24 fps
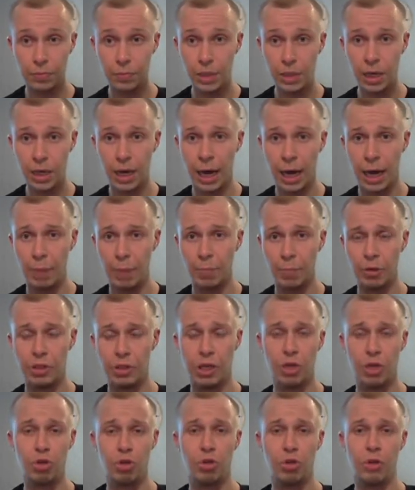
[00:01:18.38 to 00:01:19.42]
and
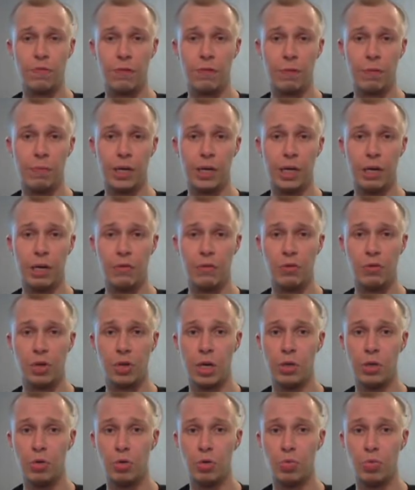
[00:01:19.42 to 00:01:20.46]
potentially for playoffs
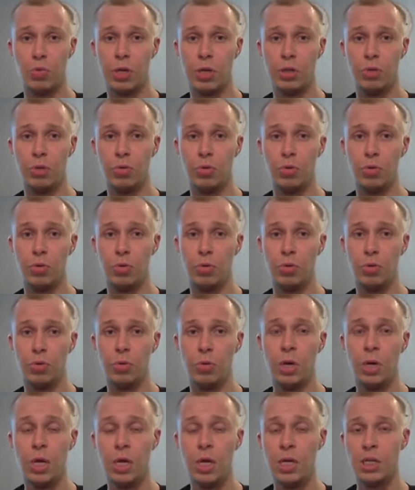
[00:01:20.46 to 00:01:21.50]
I do want to do
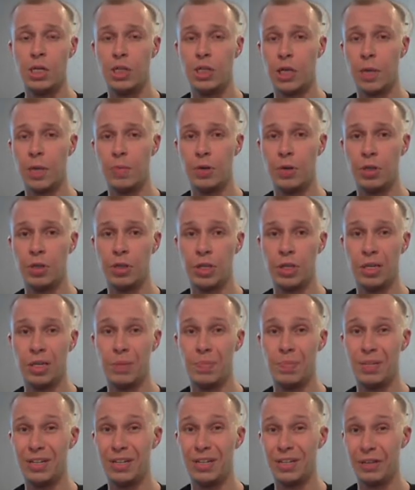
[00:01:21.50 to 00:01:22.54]
separate team
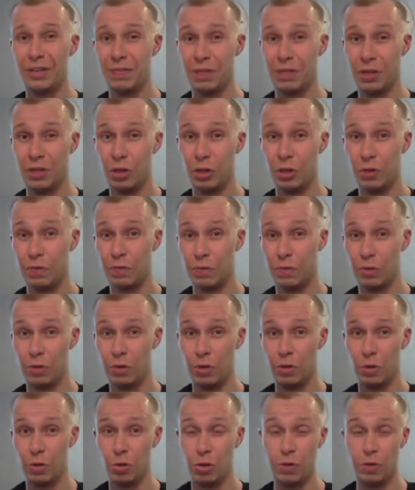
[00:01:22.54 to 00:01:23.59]
builder videos for
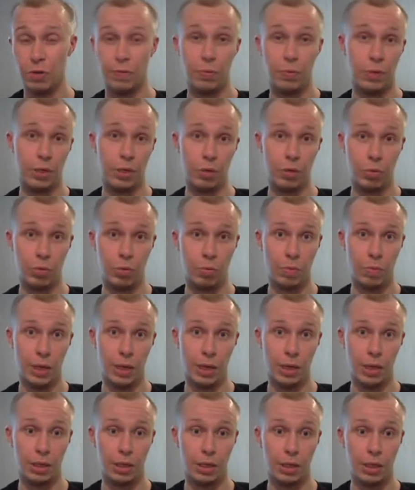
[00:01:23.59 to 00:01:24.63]
those if we do
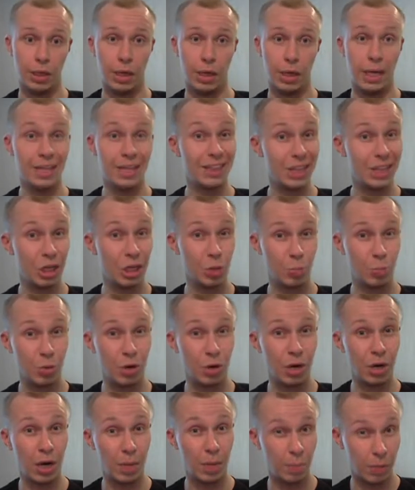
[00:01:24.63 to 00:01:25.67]
make it, and at this
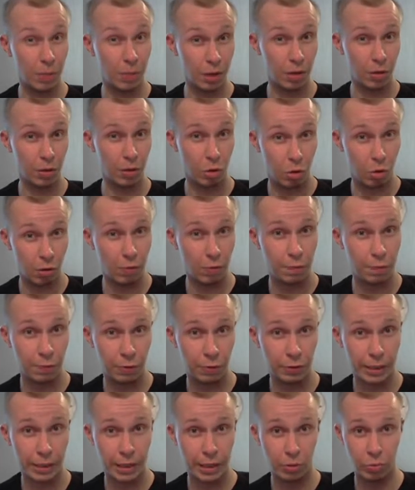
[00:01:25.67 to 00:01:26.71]
point I'm
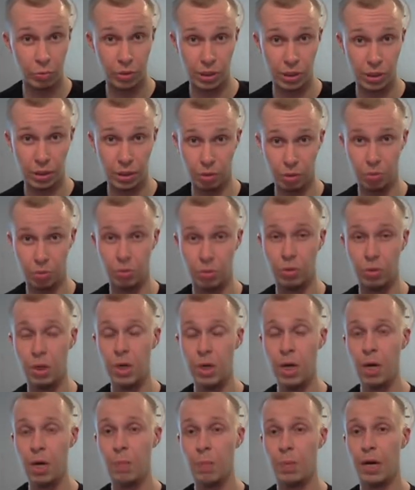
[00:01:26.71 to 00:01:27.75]
hopeful that we do,
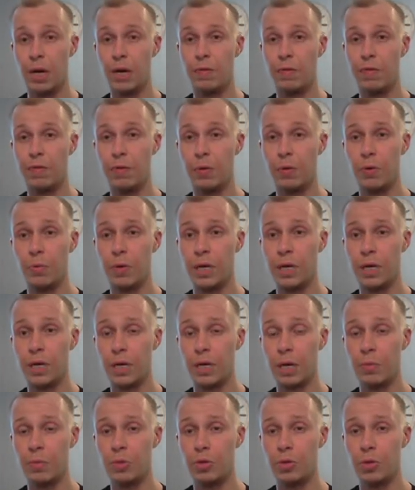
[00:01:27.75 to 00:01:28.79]
but for when it
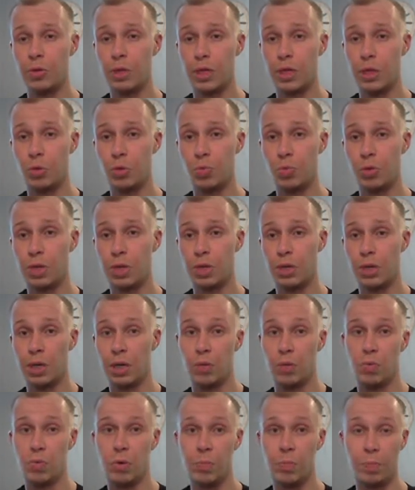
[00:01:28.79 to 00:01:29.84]
comes to this week there
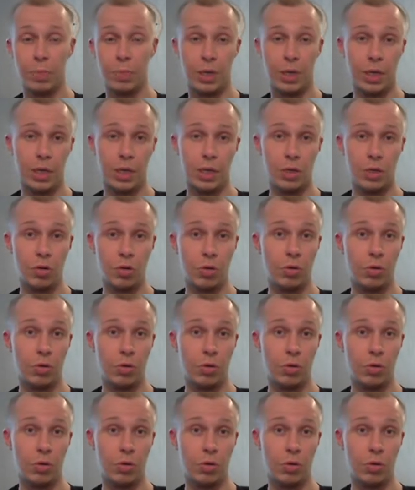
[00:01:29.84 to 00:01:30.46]
won't be any. So